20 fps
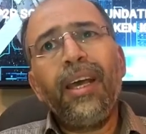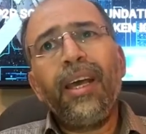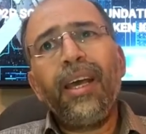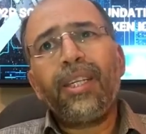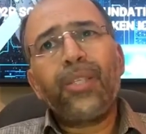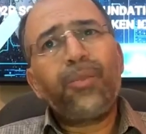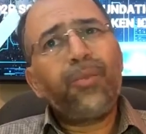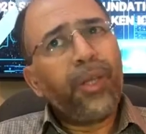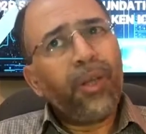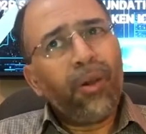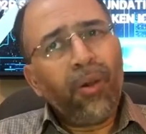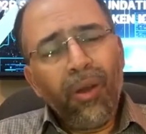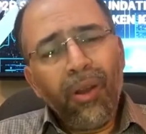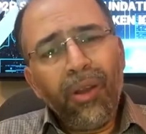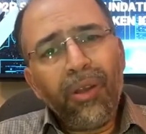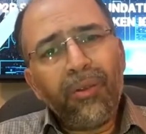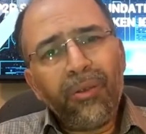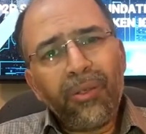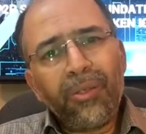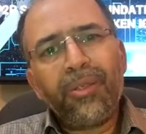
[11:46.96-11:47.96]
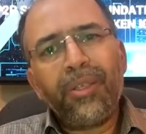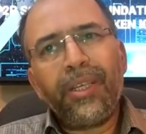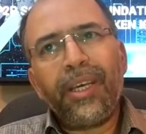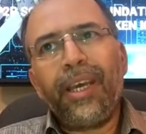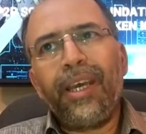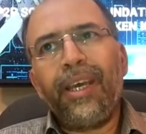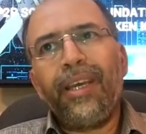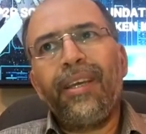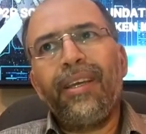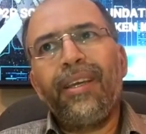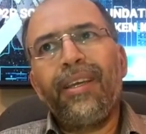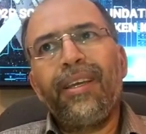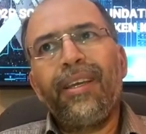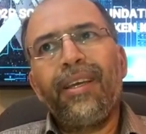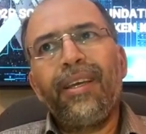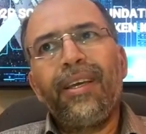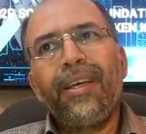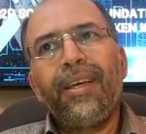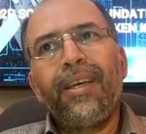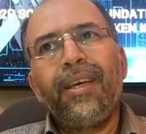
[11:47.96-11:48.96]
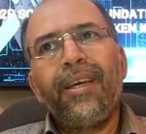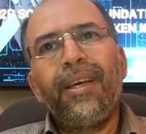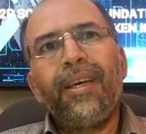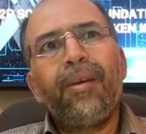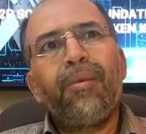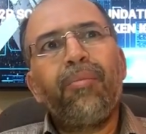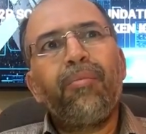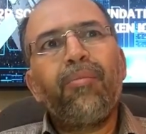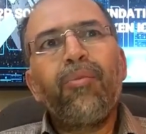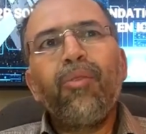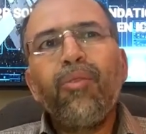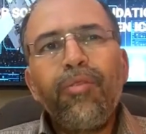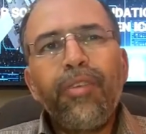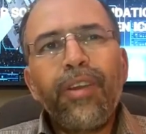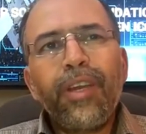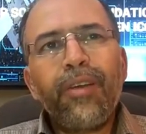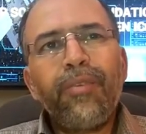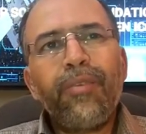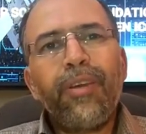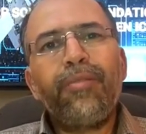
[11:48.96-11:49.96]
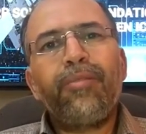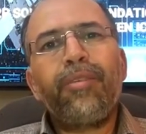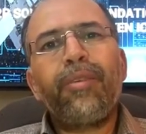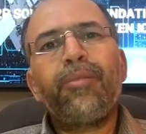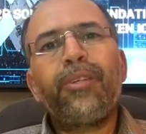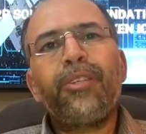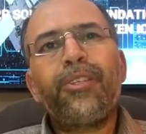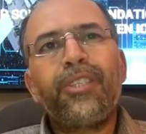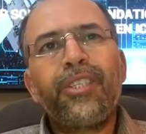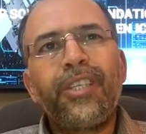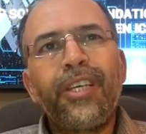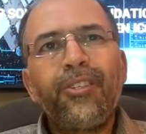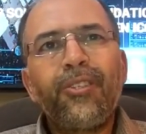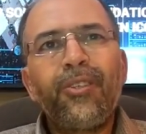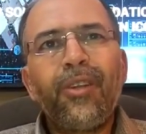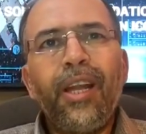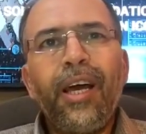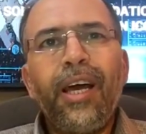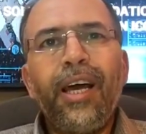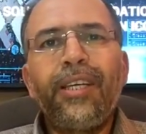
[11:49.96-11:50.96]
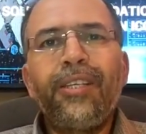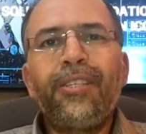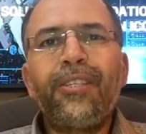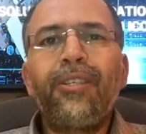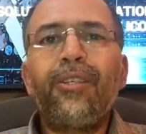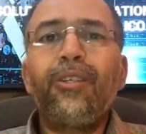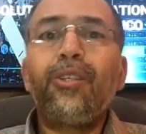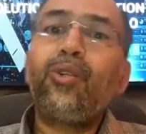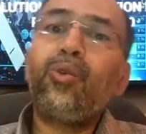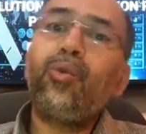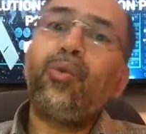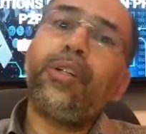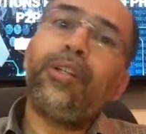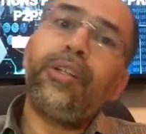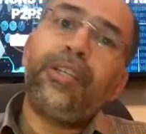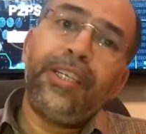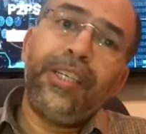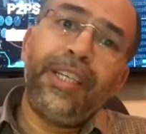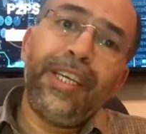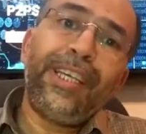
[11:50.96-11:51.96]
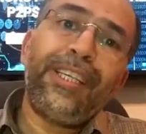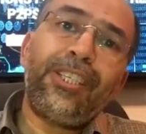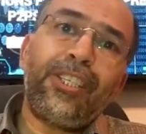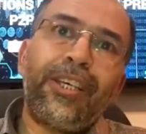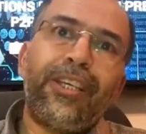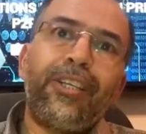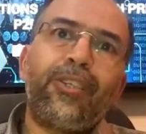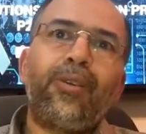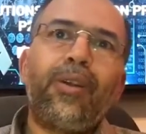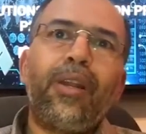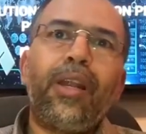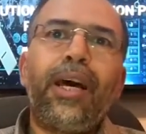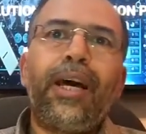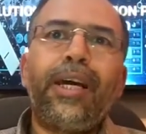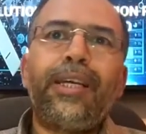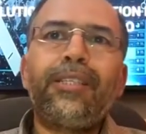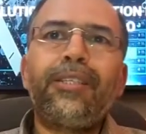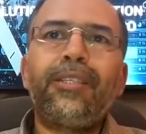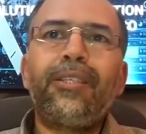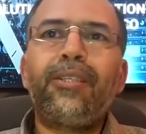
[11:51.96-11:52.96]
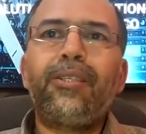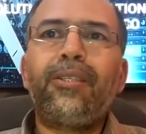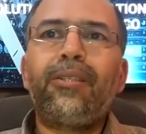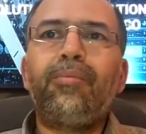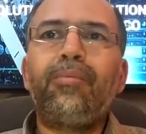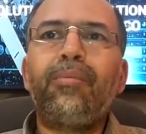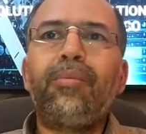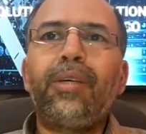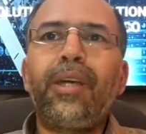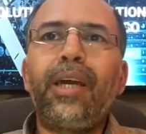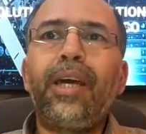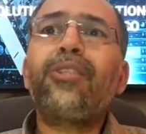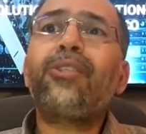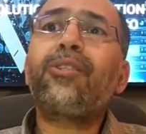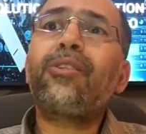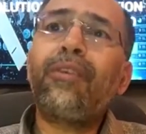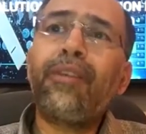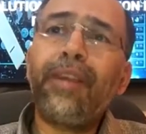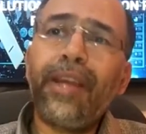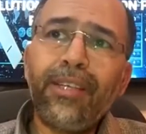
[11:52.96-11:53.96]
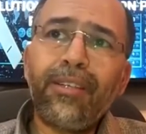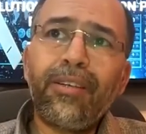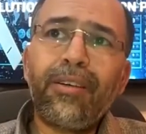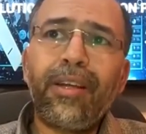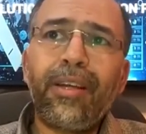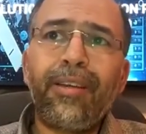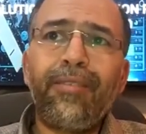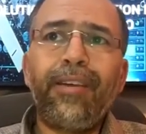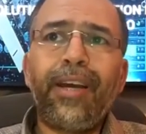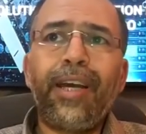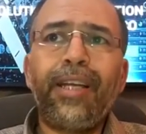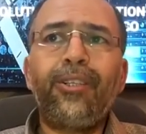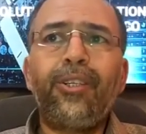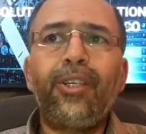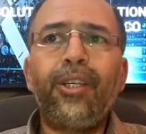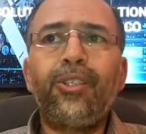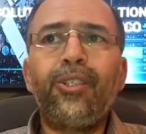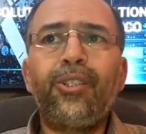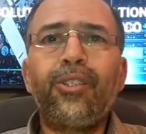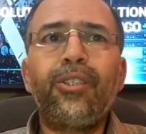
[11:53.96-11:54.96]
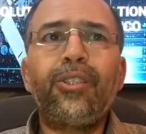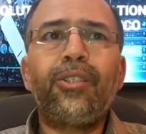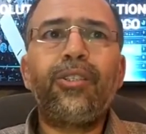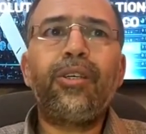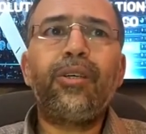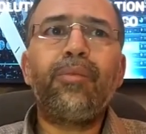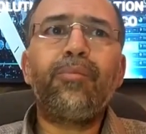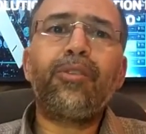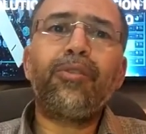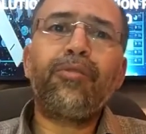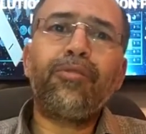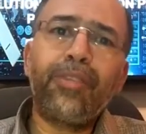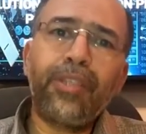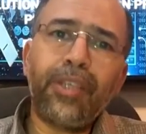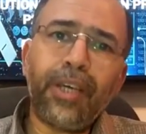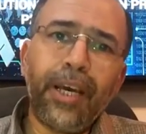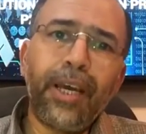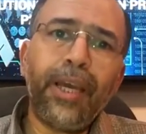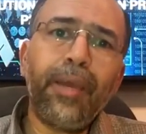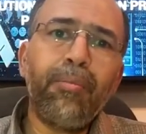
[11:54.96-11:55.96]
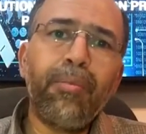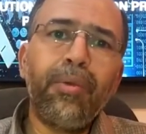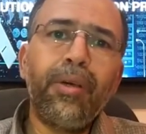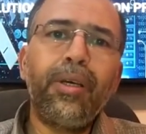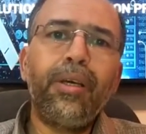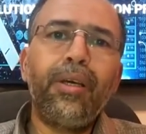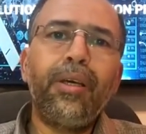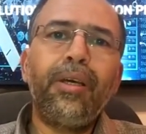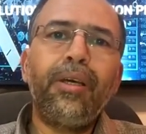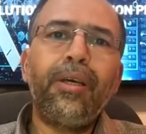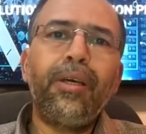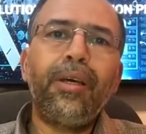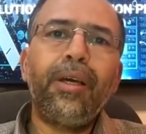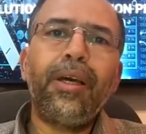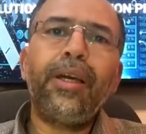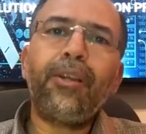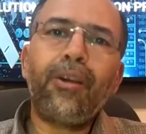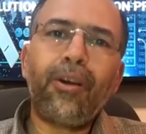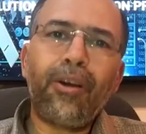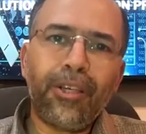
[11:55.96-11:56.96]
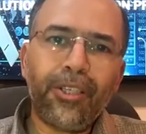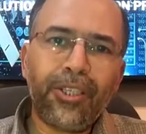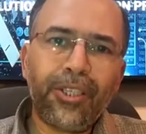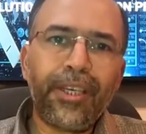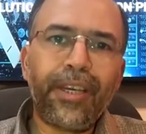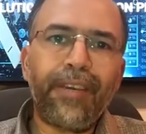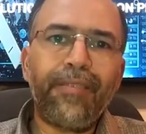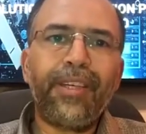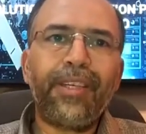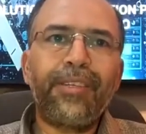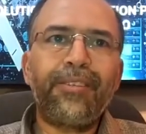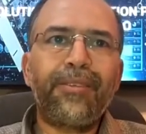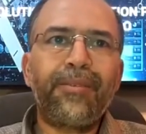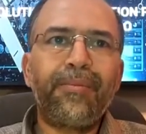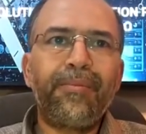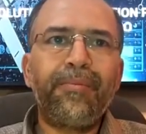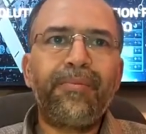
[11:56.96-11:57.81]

As we all know today, moving away from a centralized to a decentralized system has greater advantages in terms of time and cost savings.